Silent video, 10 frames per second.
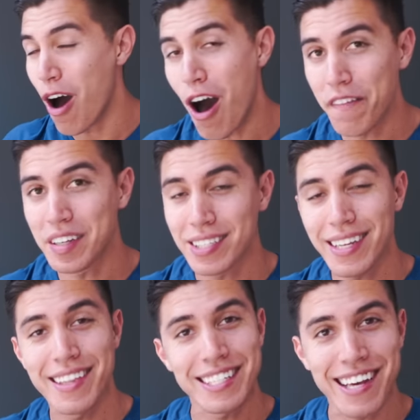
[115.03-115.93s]

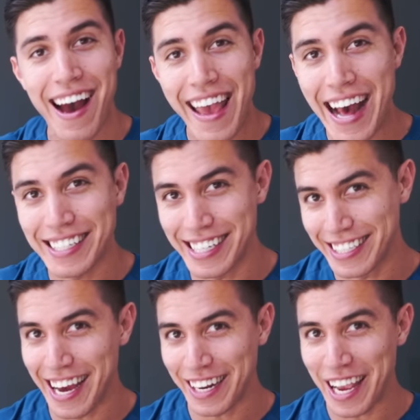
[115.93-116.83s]
Obviously, this guy has the
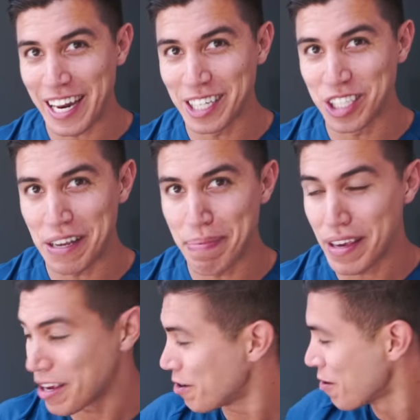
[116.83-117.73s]
dedicated G P
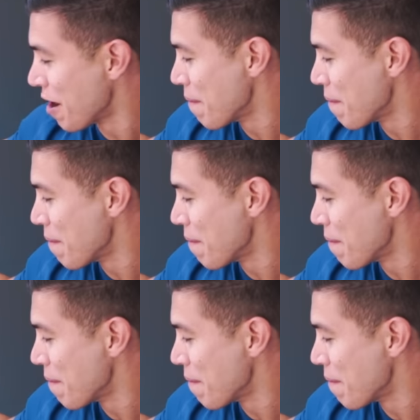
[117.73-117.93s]
U,